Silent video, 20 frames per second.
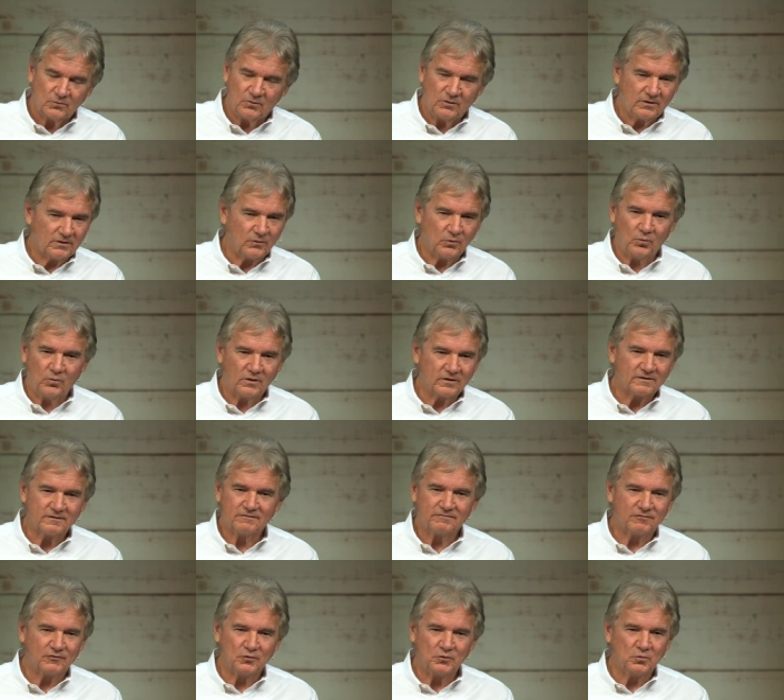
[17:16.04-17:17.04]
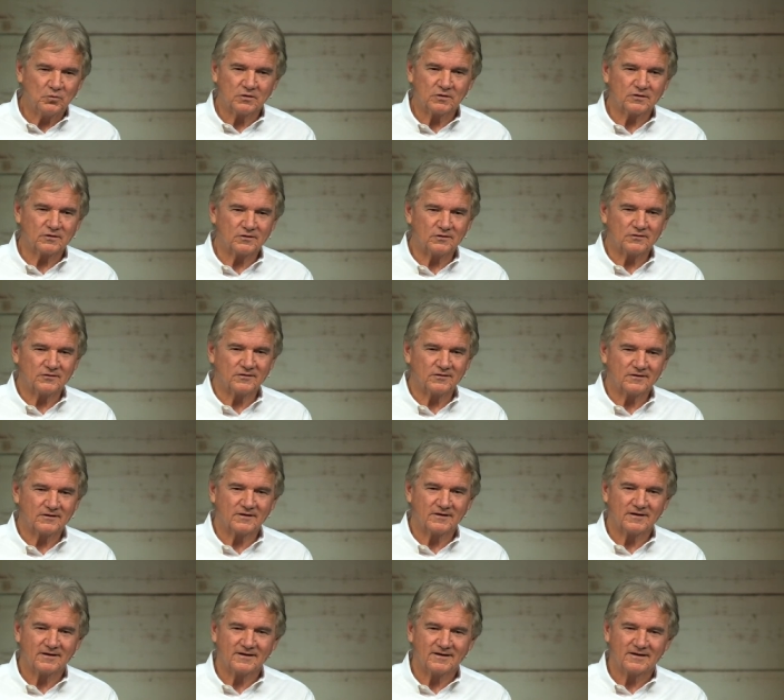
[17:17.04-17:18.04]
What a wonderful world.
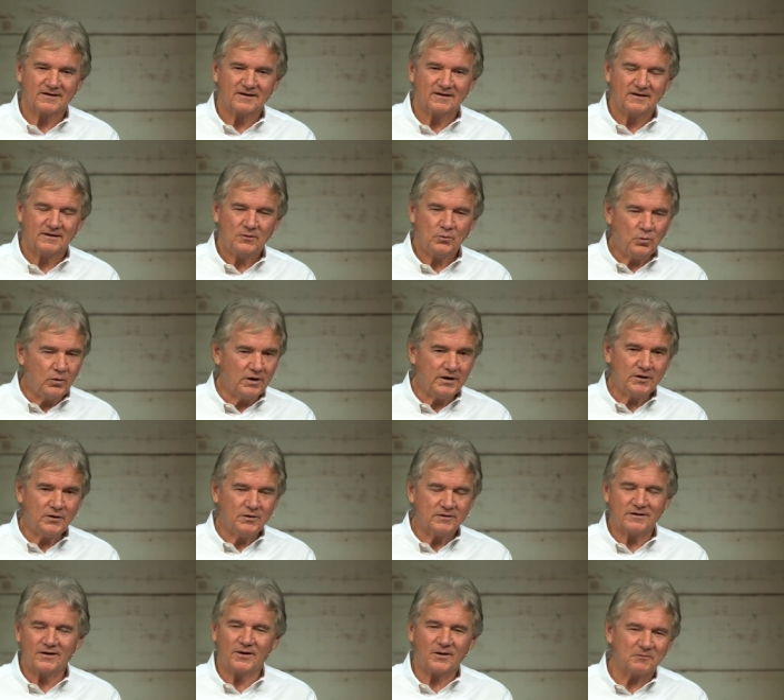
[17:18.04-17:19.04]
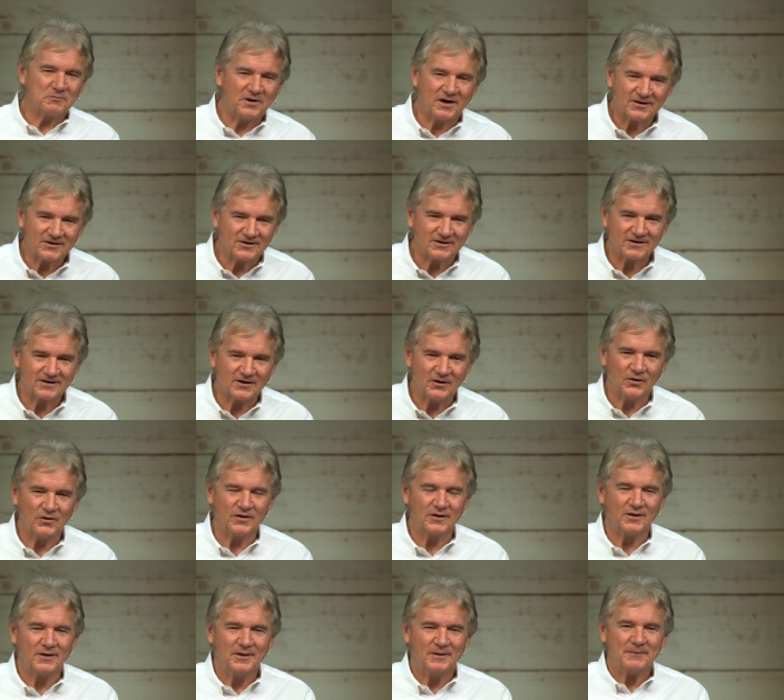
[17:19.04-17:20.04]
What a, no, I'm not going to go
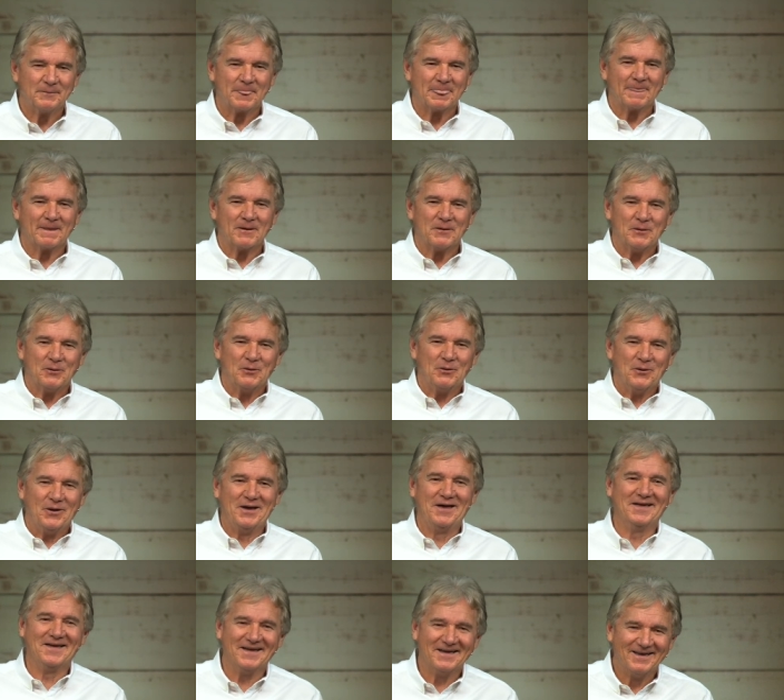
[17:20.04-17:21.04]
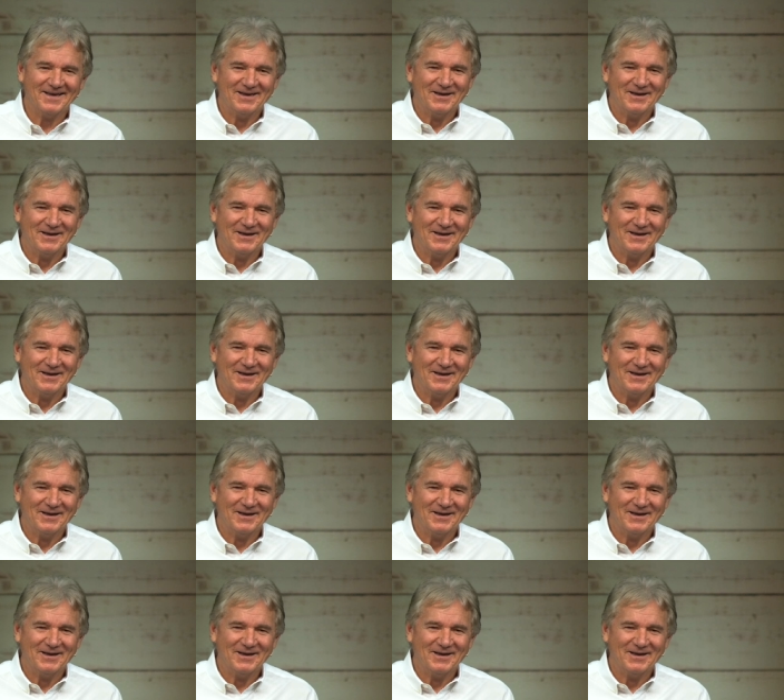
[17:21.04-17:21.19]
there.